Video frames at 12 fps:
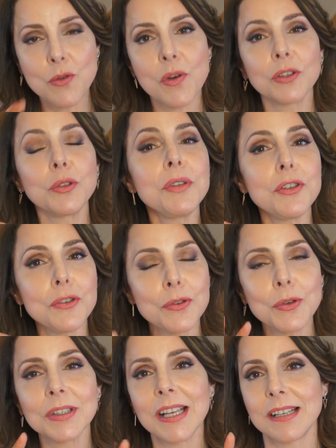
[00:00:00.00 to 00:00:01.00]
You want to be
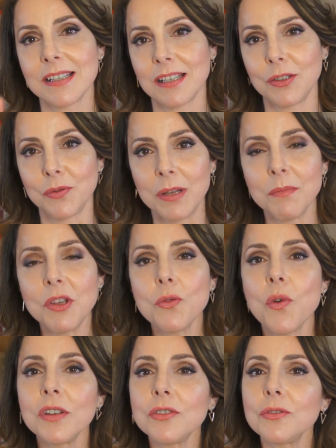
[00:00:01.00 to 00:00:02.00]
sure that is a dream. You
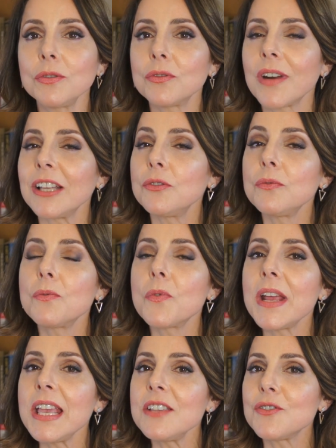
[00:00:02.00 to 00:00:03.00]
want to try to
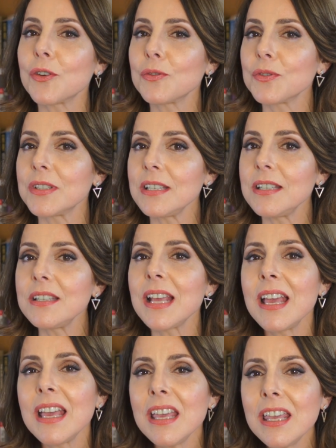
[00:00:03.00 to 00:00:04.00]
raise your lucidity
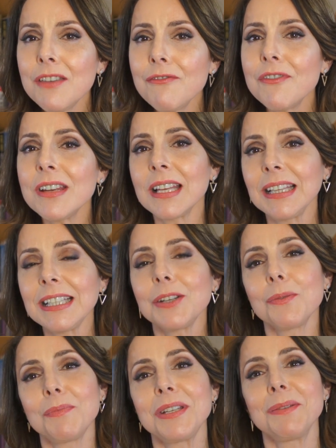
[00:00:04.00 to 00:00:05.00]
even a
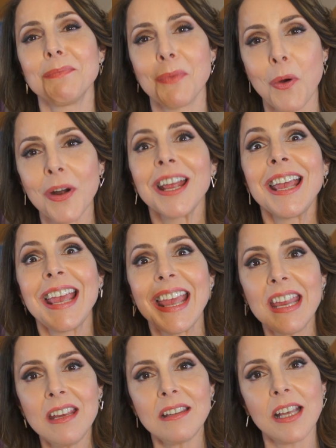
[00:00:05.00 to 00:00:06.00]
little bit more
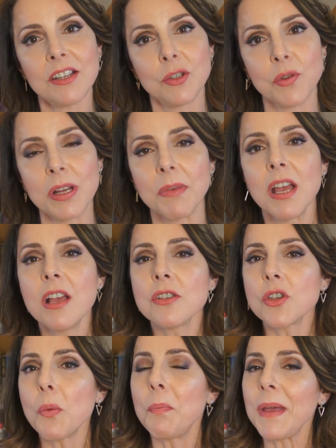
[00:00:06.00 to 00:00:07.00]
in that dream.
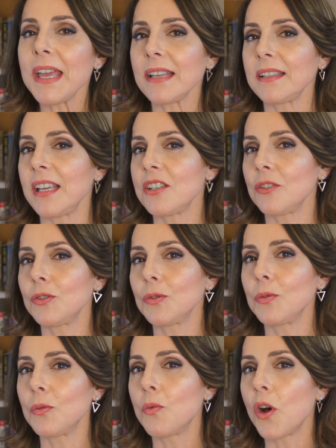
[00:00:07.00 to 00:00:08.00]
So pay attention
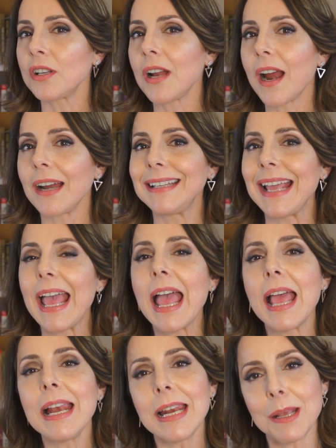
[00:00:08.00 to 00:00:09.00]
to what are the
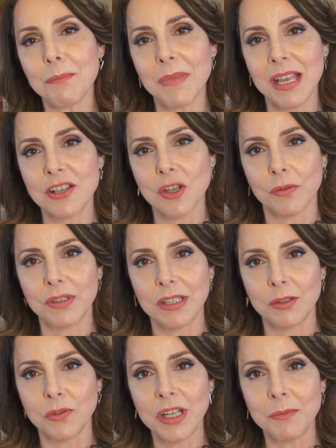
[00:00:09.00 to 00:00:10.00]
elements of the
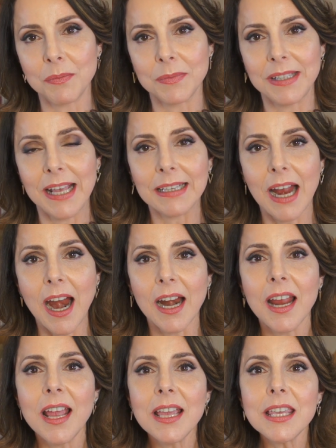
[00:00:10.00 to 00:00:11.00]
dream that
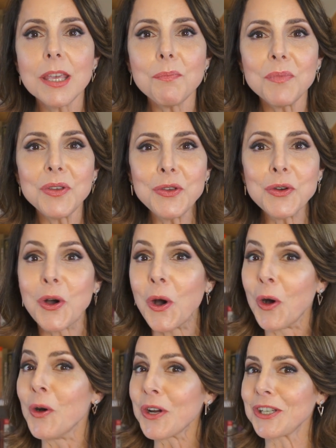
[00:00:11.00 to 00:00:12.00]
are keeping you
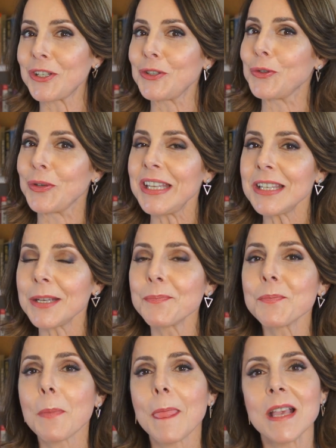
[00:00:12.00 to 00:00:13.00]
hooked to it.
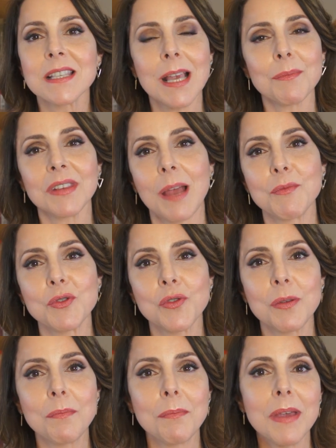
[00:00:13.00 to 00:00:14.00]
Sometimes
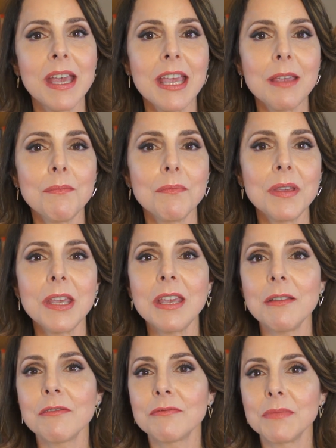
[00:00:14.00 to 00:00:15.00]
we may
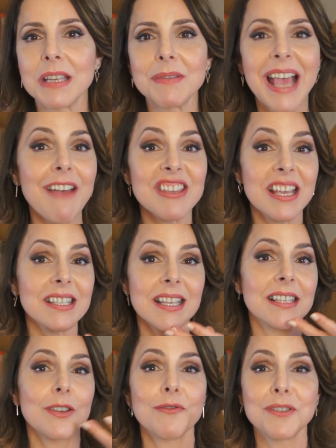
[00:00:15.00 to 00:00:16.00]
be having a
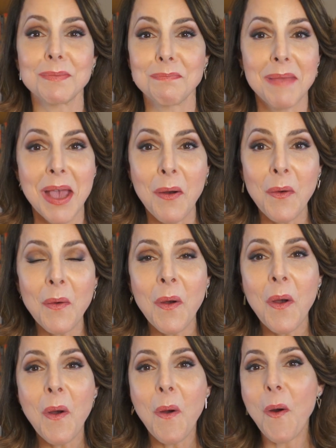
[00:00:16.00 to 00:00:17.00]
sense of smell,
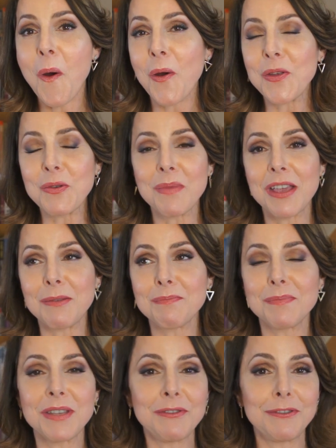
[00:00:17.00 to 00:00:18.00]
or you may
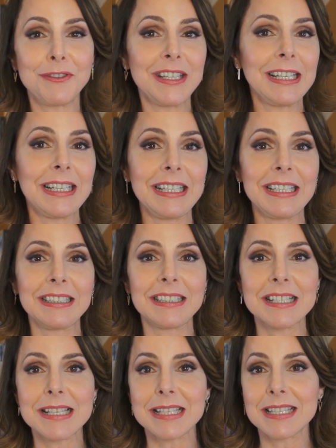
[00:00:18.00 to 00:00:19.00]
be feeling
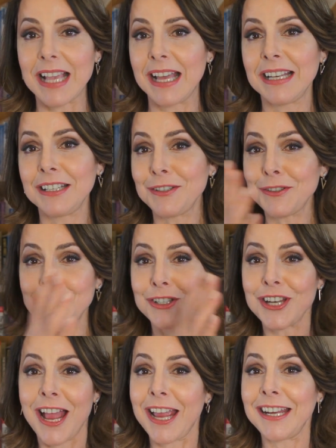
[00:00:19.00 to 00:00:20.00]
the sun
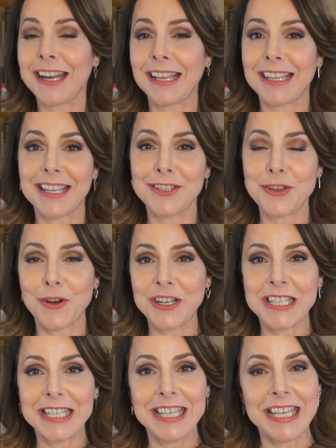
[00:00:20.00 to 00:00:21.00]
shine against your
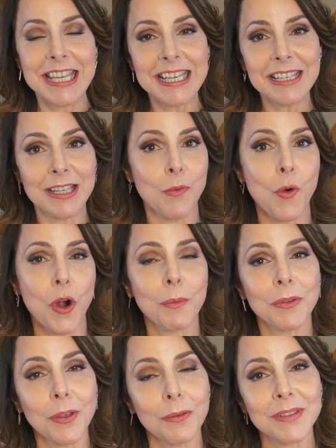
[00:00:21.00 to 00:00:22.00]
skin, the
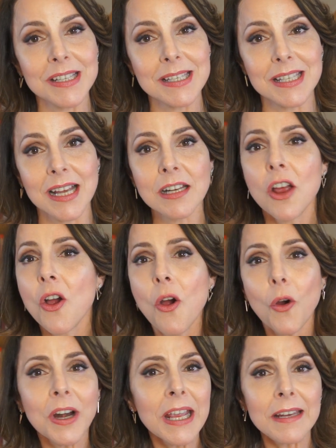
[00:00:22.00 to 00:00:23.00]
warmth of the sun,
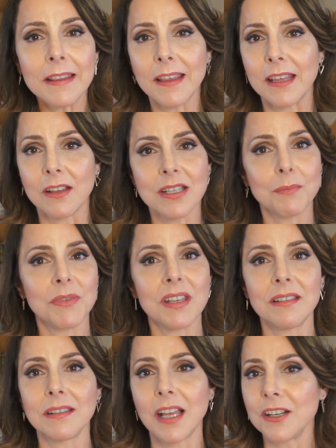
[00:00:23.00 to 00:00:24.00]
or anything,
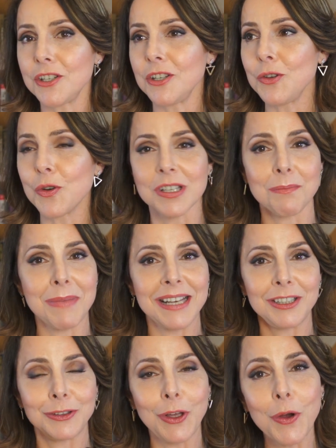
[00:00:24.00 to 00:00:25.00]
something touching you or
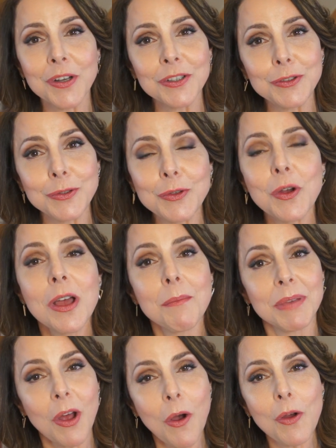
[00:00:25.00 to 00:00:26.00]
somebody talking to you.
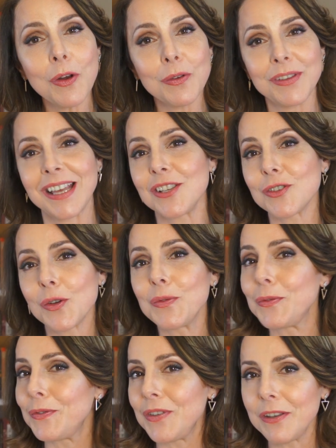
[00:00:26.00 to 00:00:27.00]
But all of that is so
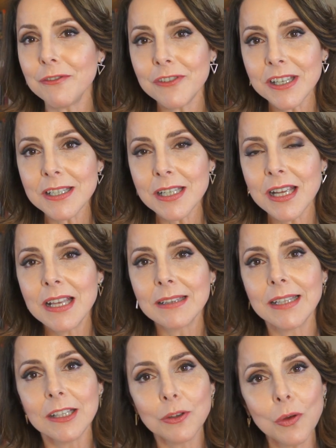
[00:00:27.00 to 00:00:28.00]
vivid
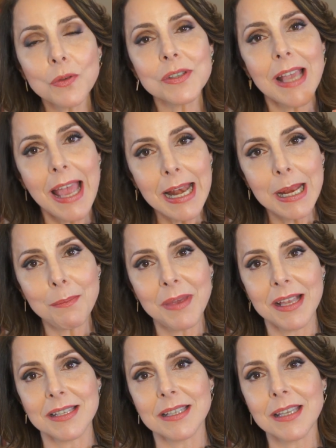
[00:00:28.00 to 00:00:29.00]
that those
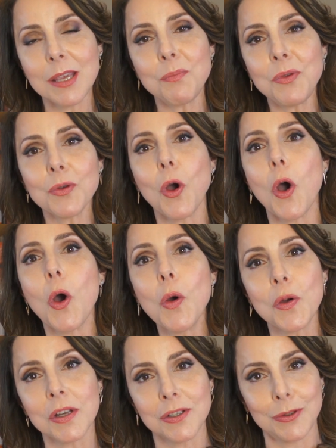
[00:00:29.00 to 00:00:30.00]
elements keep you
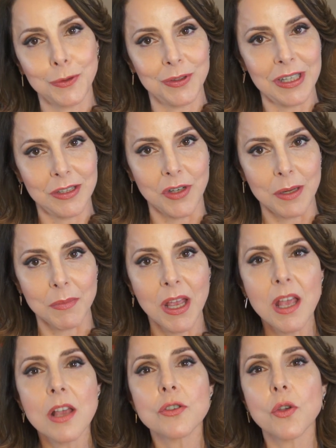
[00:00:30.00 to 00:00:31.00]
hooked to the dream.
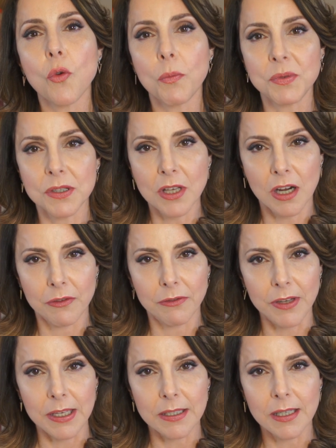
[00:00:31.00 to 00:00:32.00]
So
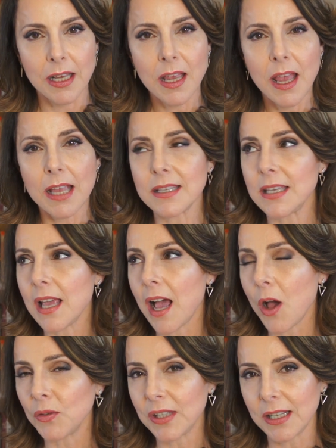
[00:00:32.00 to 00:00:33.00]
observe it and see
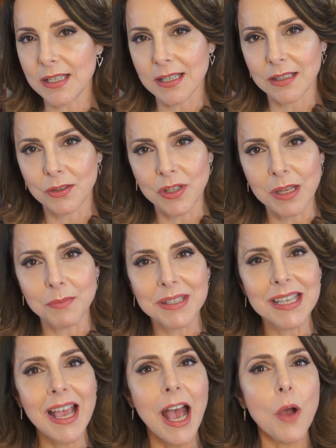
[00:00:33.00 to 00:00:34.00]
how that is a dream.
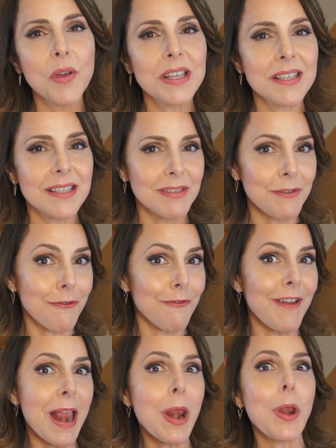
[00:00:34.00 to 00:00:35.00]
See how it's
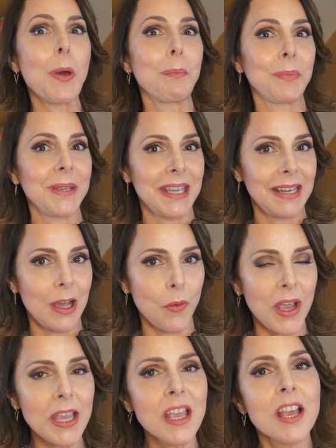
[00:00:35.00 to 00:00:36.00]
developing in a
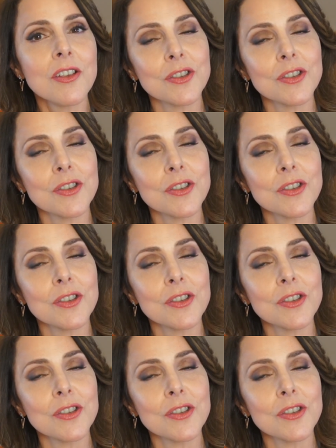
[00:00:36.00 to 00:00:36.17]
way.